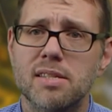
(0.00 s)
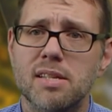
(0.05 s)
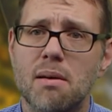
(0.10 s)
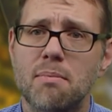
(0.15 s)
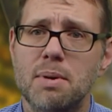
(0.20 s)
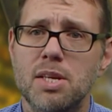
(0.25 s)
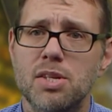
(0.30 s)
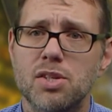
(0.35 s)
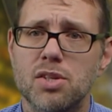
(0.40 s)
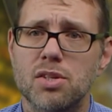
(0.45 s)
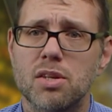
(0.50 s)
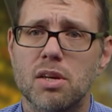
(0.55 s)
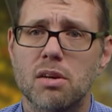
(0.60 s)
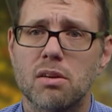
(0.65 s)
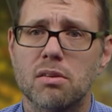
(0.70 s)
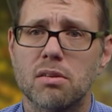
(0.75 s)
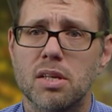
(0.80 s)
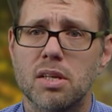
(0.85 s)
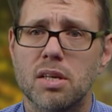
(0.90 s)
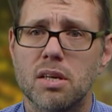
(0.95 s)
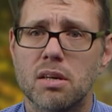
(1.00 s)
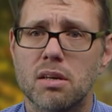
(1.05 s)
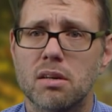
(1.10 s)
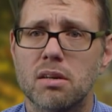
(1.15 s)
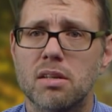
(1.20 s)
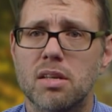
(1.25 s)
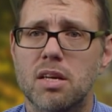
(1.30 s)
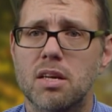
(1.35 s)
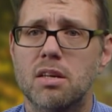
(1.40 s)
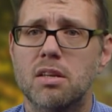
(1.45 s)
I mentioned earlier
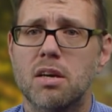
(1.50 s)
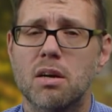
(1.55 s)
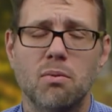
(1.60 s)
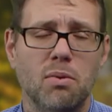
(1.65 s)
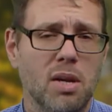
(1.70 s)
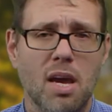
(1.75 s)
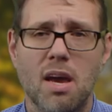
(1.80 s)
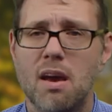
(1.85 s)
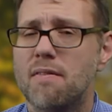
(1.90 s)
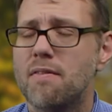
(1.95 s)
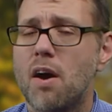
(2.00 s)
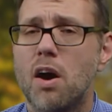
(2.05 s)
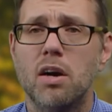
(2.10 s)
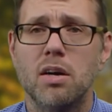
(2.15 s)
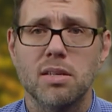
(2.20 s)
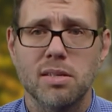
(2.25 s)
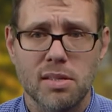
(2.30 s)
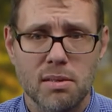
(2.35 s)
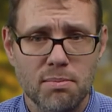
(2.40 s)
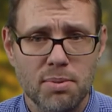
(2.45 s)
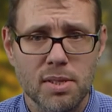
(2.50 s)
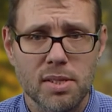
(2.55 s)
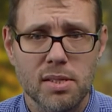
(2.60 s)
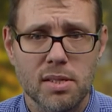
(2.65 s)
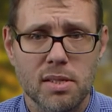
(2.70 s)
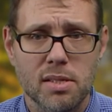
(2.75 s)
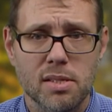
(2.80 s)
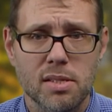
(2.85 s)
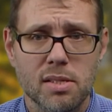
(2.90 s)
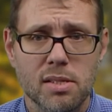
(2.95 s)
that you don't want to have all simple
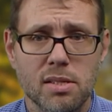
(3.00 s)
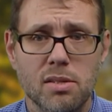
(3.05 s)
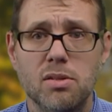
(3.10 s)
sentences.